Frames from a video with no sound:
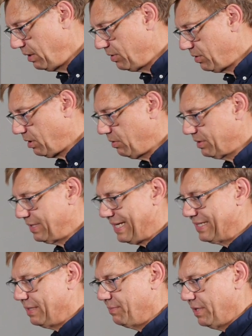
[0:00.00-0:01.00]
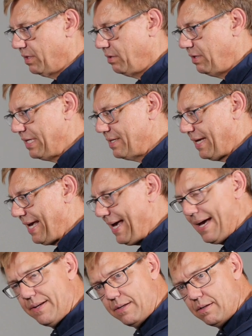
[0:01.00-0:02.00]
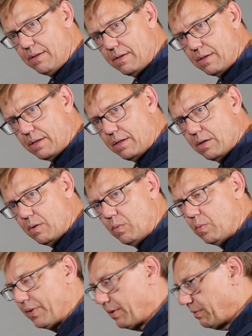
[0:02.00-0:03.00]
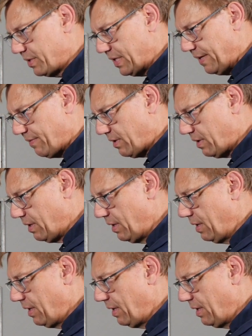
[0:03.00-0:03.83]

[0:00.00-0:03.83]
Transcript: so it's not something you need to add. You know, with a receiver,